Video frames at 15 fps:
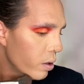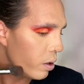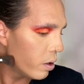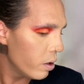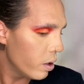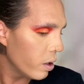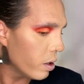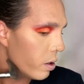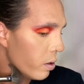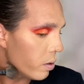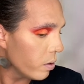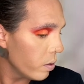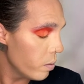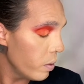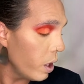Just,
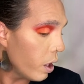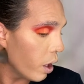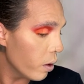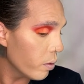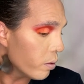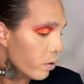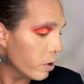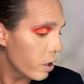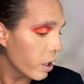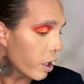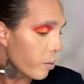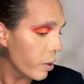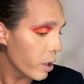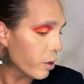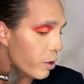you know, to give
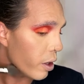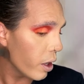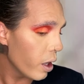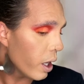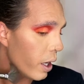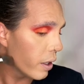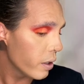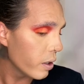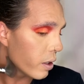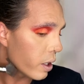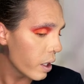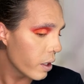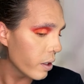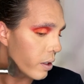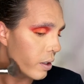me a jawline,
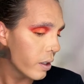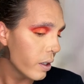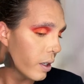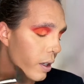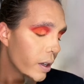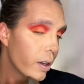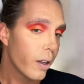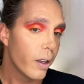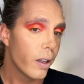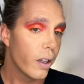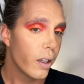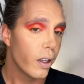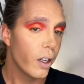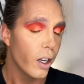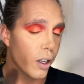because
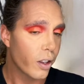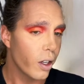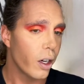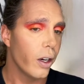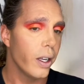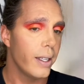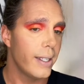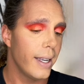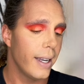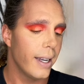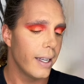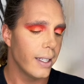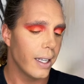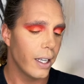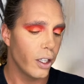your 30s
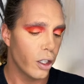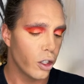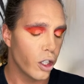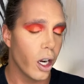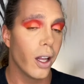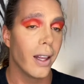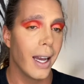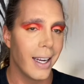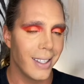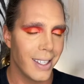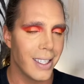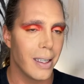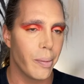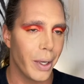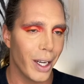hit and your jawline
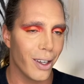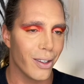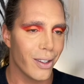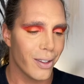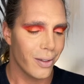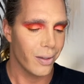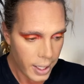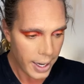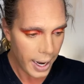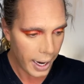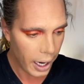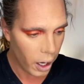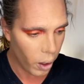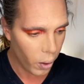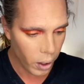disappears.
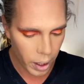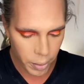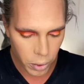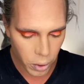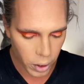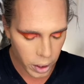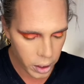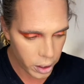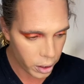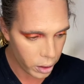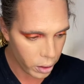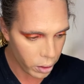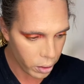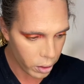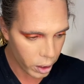Now I'm going
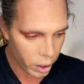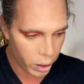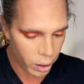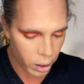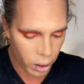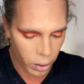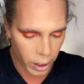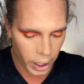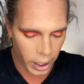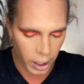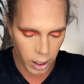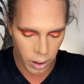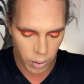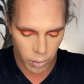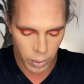to go
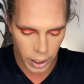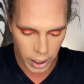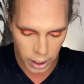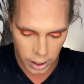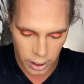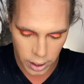in with